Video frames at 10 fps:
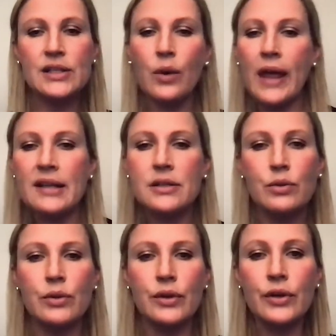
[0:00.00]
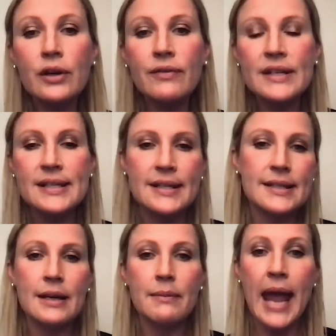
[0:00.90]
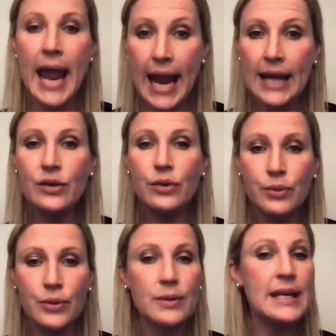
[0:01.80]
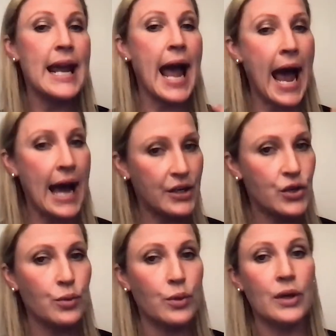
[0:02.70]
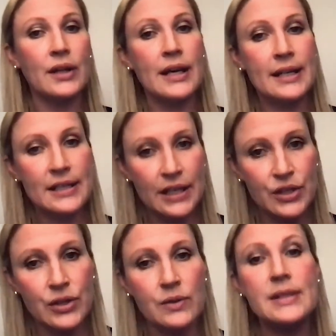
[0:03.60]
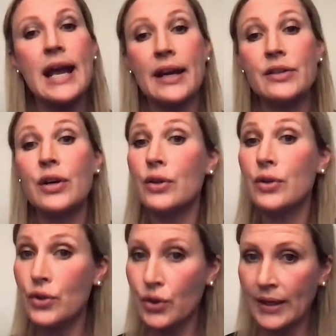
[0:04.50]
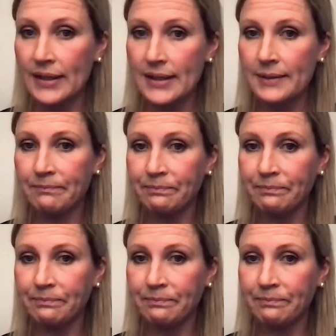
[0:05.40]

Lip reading: So that's through the nervous system and through the actual tissues and joints.